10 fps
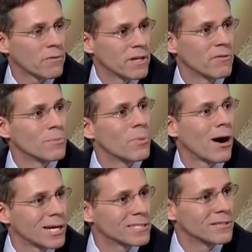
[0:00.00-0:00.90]
of giving
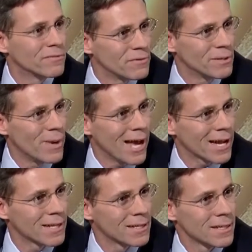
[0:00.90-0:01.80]
positive
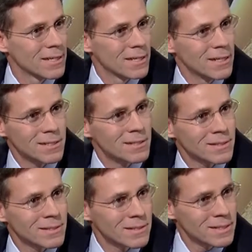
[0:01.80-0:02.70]
feedback,
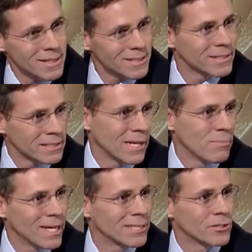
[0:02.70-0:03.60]
gets the same
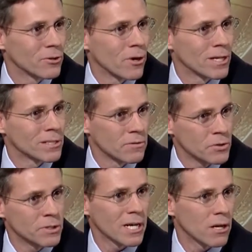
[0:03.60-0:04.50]
message across. So if
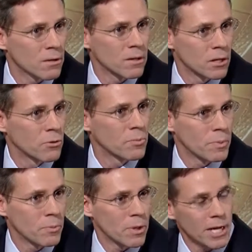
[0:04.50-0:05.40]
you tell a group of
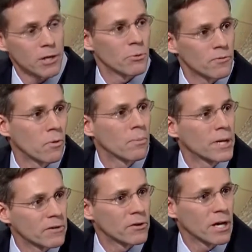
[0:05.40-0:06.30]
people, hey, you're performing
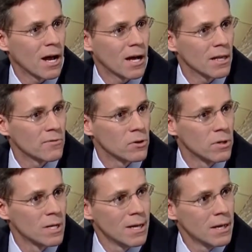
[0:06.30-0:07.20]
at a very high
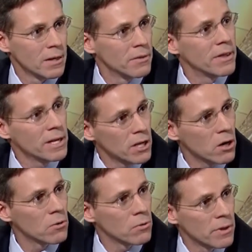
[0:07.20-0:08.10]
level, they
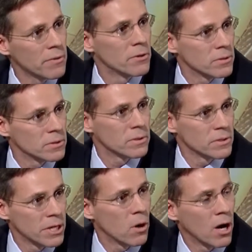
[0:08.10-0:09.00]
know that there's,
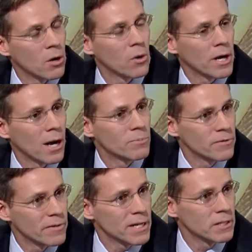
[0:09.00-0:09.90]
ongoing
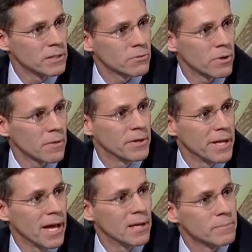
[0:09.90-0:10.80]
observations throughout the
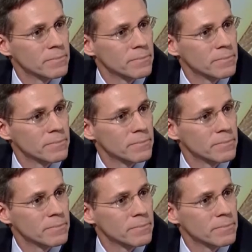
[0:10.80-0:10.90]
day.